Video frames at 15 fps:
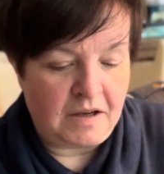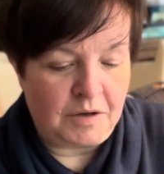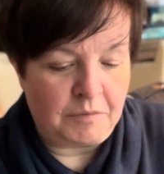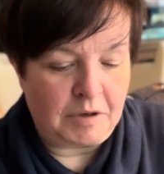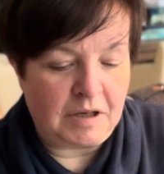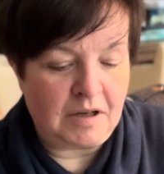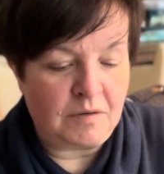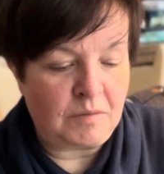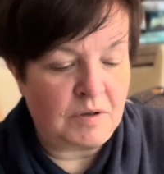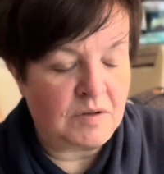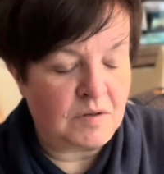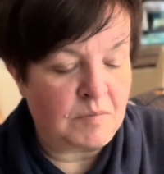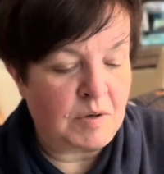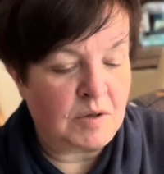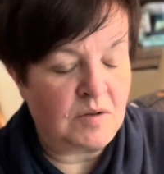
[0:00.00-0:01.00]
well, you were
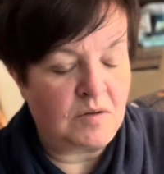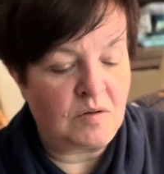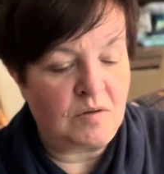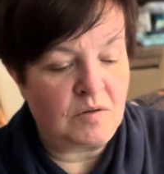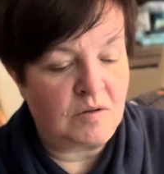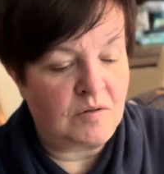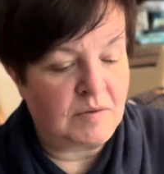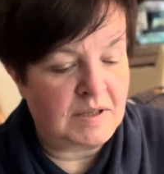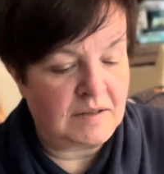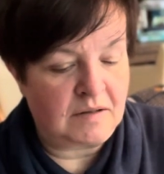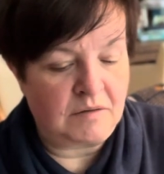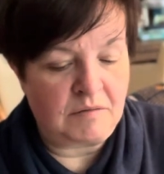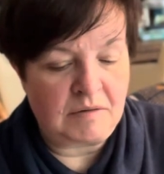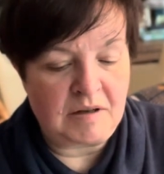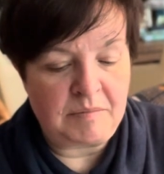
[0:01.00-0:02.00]
supposed to do a
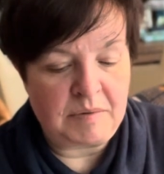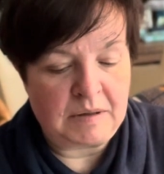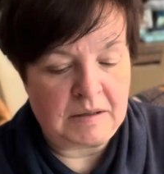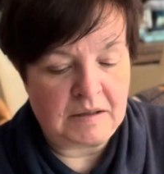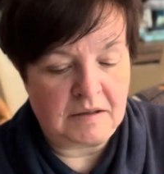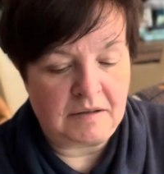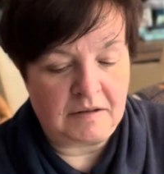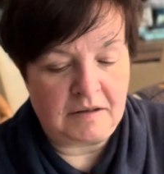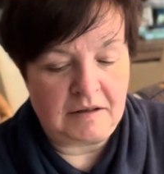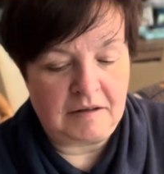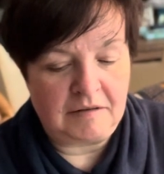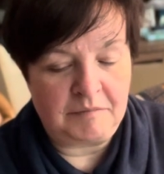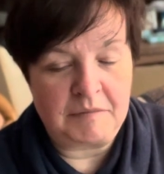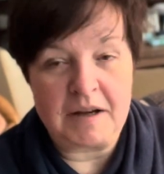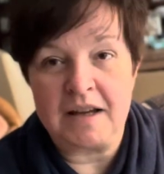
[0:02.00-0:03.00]
twisted rib.
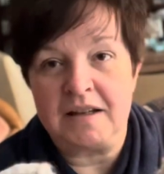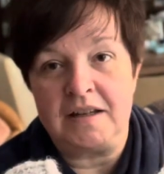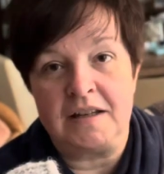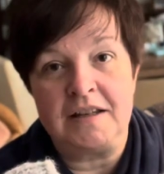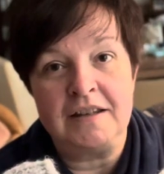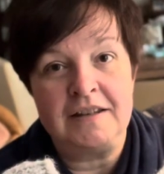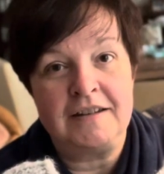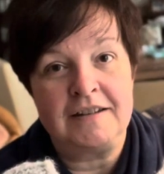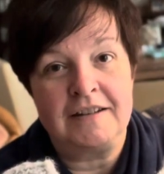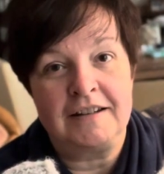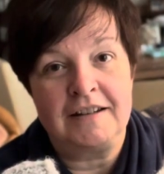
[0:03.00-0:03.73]
I didn't.